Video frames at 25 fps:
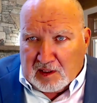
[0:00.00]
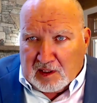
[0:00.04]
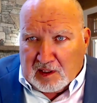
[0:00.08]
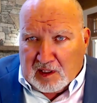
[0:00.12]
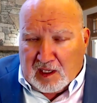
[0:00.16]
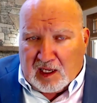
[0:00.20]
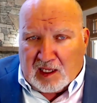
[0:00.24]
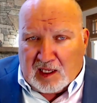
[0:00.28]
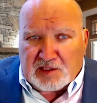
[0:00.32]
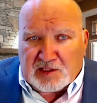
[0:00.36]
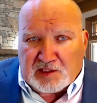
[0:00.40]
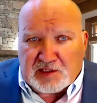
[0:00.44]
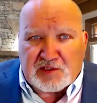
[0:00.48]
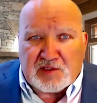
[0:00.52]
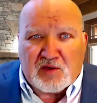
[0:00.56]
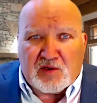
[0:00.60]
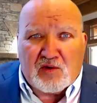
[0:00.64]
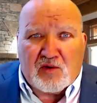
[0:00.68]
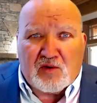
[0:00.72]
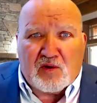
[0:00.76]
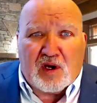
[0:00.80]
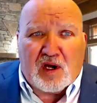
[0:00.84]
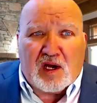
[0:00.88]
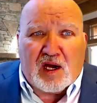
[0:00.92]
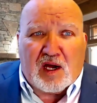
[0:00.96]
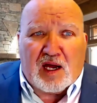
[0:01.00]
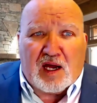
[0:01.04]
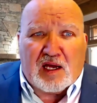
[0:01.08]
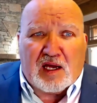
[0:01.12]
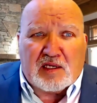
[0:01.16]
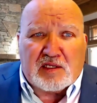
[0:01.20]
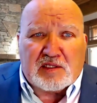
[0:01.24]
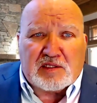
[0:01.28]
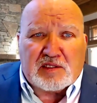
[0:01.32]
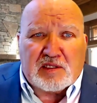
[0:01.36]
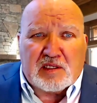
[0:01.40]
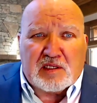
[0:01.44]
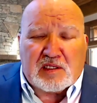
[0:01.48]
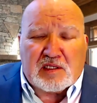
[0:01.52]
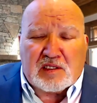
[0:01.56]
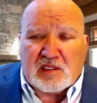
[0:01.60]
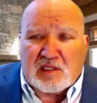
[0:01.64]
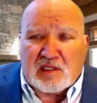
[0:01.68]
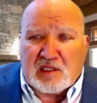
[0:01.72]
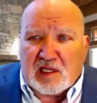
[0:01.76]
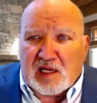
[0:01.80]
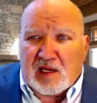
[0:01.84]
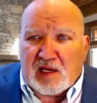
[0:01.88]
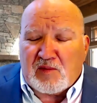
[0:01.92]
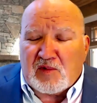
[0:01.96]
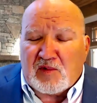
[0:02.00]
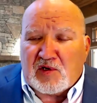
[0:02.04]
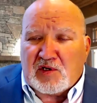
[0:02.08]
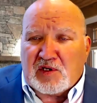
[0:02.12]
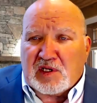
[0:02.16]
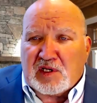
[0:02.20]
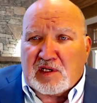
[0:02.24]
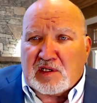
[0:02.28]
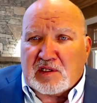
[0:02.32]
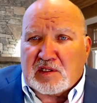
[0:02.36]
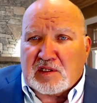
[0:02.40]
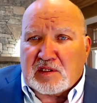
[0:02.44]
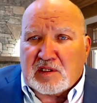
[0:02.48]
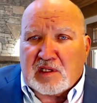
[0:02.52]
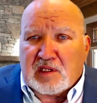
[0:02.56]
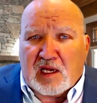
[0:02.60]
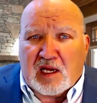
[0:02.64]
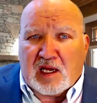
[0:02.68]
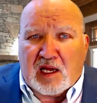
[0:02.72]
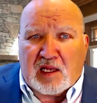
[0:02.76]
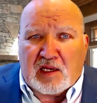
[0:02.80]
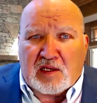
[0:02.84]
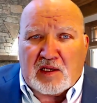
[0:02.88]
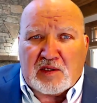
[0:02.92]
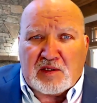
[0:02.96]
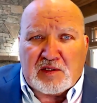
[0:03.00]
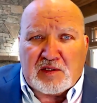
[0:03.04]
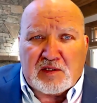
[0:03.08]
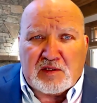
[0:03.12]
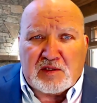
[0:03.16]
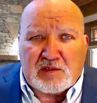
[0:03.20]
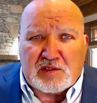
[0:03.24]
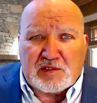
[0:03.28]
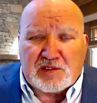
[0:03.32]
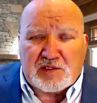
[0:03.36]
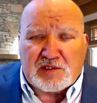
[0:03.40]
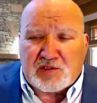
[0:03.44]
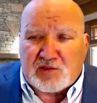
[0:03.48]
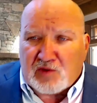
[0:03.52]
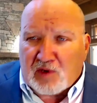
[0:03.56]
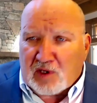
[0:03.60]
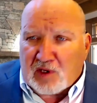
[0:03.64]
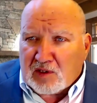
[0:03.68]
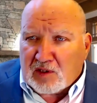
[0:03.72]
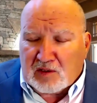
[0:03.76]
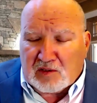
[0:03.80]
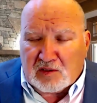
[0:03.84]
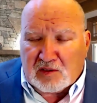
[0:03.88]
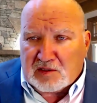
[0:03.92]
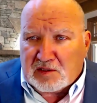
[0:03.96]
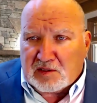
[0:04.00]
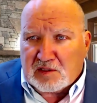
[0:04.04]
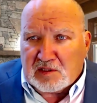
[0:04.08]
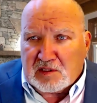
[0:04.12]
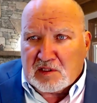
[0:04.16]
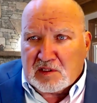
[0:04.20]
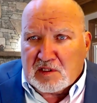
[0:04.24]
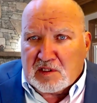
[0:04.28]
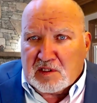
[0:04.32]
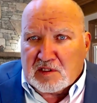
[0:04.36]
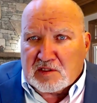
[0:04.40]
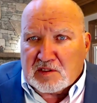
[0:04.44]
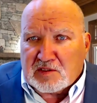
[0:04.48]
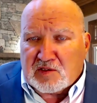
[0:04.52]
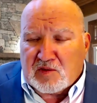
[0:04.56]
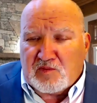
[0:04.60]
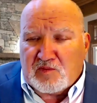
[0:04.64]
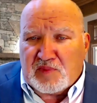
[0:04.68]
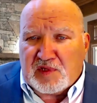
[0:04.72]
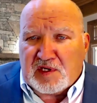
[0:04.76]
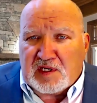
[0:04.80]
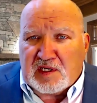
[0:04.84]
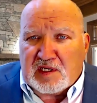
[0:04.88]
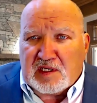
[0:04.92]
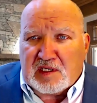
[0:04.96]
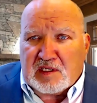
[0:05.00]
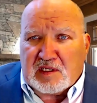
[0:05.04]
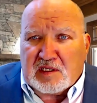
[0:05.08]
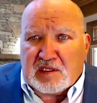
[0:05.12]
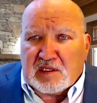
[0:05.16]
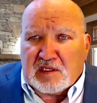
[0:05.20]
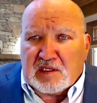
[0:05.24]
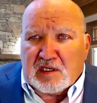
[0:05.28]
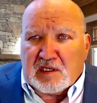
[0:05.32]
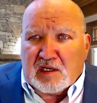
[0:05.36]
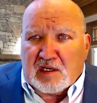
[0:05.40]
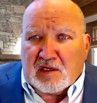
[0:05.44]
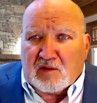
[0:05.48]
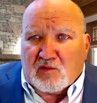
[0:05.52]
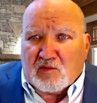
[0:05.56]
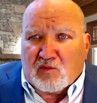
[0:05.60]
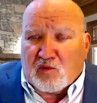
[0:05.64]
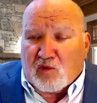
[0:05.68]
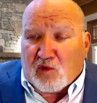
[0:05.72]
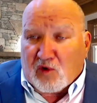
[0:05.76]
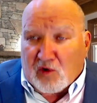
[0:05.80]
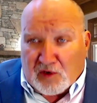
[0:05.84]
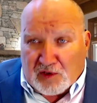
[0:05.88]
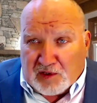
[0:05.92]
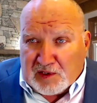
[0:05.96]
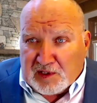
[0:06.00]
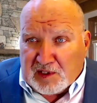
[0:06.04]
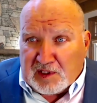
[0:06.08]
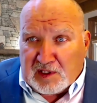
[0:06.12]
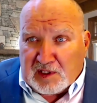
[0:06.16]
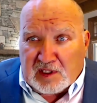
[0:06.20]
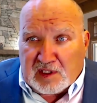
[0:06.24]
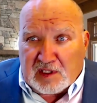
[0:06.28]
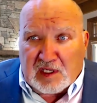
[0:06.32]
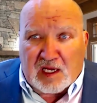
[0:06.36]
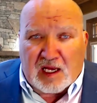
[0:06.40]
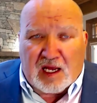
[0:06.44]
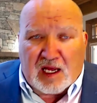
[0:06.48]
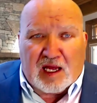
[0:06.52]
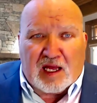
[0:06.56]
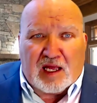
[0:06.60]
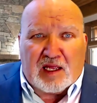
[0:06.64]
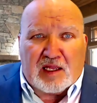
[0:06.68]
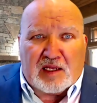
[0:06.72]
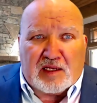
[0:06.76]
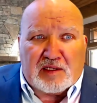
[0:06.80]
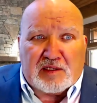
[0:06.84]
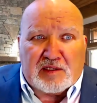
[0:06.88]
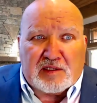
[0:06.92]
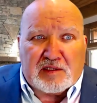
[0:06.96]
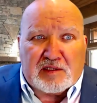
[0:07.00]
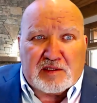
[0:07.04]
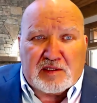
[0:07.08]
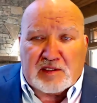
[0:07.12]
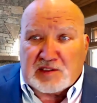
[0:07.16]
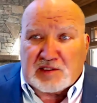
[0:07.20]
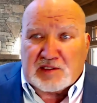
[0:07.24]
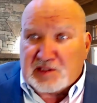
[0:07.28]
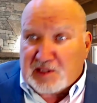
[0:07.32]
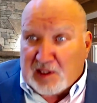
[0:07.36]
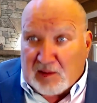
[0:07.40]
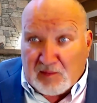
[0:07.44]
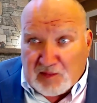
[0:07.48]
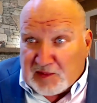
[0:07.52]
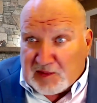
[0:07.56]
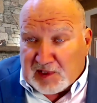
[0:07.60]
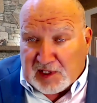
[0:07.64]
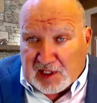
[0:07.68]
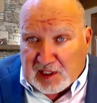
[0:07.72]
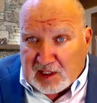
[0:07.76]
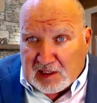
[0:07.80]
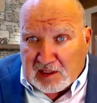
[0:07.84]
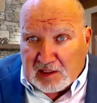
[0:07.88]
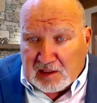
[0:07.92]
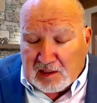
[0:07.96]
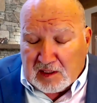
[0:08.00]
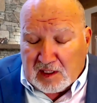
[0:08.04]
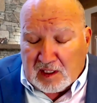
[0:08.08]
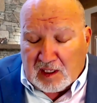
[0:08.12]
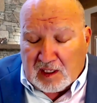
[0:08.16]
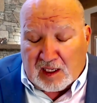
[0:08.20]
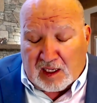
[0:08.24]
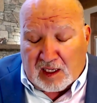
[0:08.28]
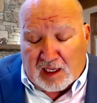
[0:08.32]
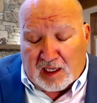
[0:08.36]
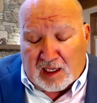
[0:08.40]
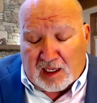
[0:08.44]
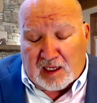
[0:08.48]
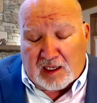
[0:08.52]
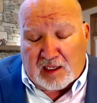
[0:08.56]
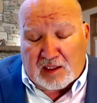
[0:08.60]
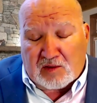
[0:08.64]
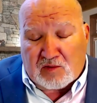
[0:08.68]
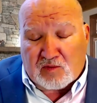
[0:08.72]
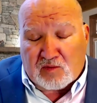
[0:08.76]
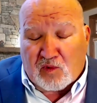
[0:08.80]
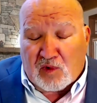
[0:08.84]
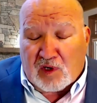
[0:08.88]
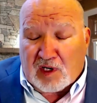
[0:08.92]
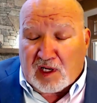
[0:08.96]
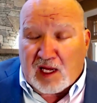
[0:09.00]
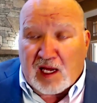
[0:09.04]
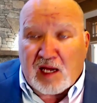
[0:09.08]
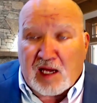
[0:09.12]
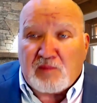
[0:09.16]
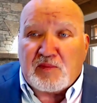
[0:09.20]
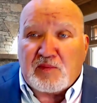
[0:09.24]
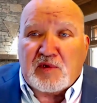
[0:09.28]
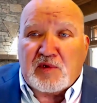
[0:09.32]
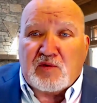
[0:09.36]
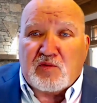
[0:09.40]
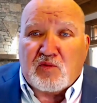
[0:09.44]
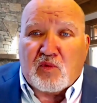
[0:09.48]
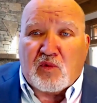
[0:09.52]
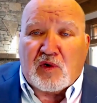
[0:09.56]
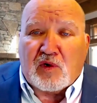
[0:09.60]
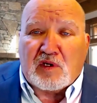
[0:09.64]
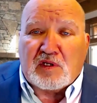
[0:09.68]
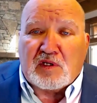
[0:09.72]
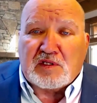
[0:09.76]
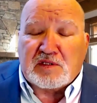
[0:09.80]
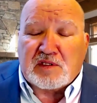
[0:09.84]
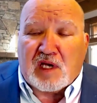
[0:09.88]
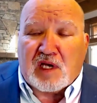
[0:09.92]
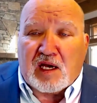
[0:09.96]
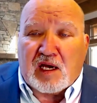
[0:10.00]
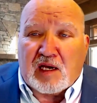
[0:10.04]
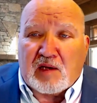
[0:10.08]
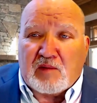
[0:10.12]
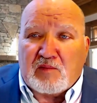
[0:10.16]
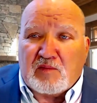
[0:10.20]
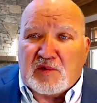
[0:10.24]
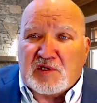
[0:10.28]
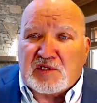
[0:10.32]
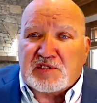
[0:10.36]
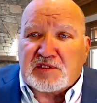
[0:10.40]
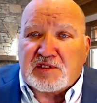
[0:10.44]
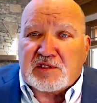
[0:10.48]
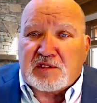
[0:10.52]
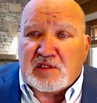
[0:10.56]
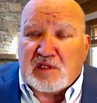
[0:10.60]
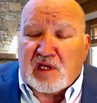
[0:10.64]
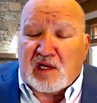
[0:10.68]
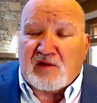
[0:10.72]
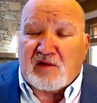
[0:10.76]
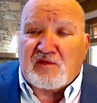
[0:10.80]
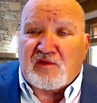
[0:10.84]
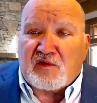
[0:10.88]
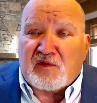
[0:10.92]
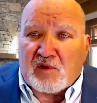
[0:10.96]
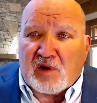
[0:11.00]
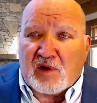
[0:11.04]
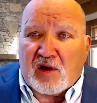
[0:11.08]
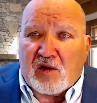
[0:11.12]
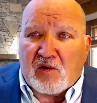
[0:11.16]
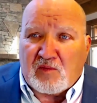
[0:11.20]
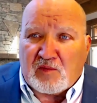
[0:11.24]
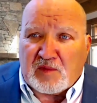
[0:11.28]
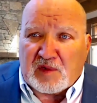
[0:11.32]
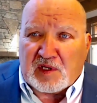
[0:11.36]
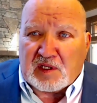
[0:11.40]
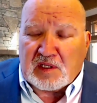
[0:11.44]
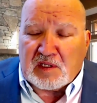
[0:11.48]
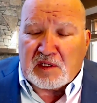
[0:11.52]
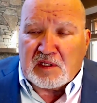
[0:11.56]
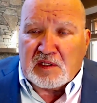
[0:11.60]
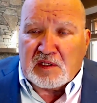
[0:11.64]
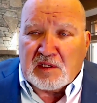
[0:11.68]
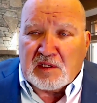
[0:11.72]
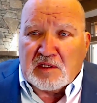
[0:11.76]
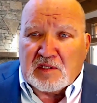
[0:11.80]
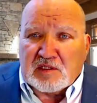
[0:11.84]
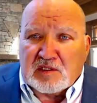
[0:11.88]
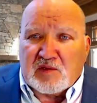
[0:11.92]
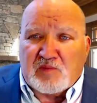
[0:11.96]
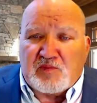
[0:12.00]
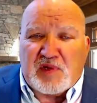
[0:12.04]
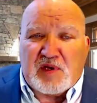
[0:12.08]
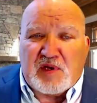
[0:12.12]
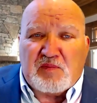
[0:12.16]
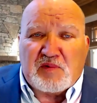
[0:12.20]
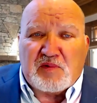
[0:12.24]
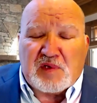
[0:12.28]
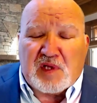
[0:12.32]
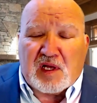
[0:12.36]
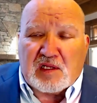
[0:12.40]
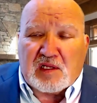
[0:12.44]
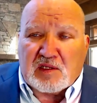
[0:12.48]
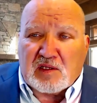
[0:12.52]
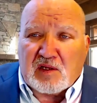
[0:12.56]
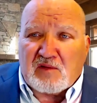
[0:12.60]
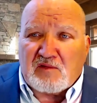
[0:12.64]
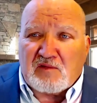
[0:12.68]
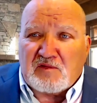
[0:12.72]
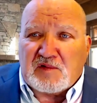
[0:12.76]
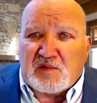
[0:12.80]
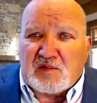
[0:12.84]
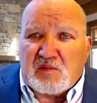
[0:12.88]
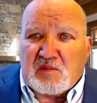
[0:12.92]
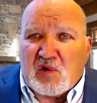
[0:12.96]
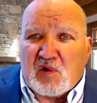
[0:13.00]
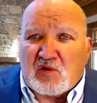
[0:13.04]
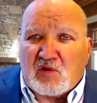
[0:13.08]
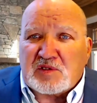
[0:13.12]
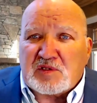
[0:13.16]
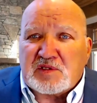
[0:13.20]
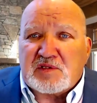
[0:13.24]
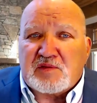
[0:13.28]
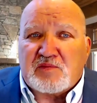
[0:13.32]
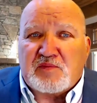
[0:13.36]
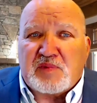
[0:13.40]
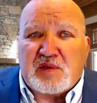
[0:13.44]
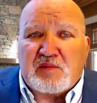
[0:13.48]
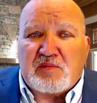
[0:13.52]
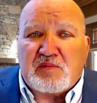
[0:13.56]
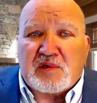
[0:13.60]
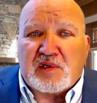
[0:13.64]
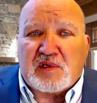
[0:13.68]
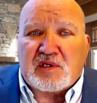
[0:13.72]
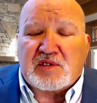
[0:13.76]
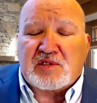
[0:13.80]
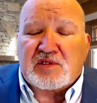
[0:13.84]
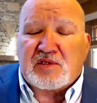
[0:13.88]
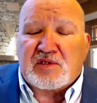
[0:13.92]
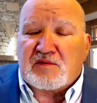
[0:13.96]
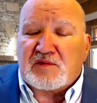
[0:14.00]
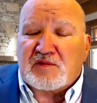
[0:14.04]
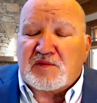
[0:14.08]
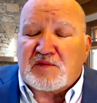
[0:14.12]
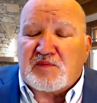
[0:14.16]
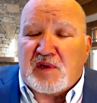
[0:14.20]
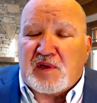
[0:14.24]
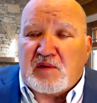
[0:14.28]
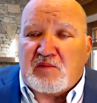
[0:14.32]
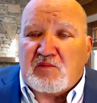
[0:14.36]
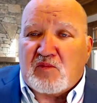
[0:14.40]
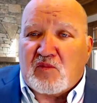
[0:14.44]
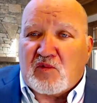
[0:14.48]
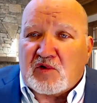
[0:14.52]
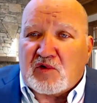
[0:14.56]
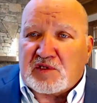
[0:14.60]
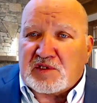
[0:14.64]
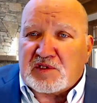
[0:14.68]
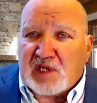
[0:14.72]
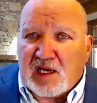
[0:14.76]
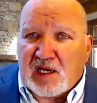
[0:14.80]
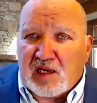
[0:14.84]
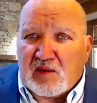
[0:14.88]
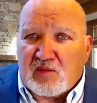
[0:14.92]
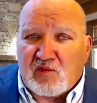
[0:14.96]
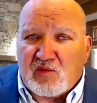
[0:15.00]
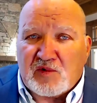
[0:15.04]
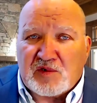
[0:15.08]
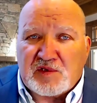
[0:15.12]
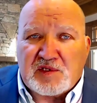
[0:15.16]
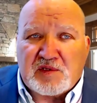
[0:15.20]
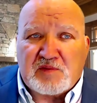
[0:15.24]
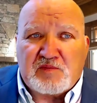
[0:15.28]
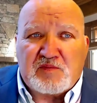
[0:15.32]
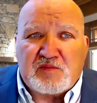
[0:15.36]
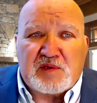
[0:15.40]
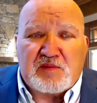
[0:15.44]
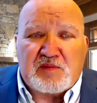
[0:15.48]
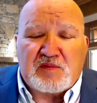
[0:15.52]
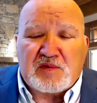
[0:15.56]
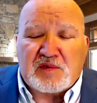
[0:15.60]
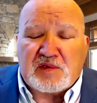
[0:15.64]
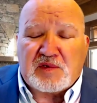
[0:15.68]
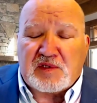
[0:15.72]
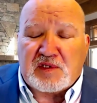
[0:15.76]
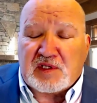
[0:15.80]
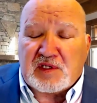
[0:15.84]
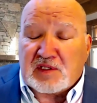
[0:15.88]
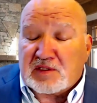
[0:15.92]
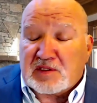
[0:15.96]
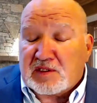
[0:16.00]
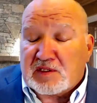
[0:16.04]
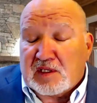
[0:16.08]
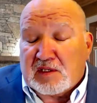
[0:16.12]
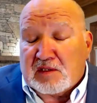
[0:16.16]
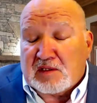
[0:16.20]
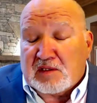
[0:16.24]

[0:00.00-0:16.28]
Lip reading: And so I clamored and struggled to be worthy and something. And what happened was I missed life around me. The people I loved the most, the people I should have spent more time with, the people that things,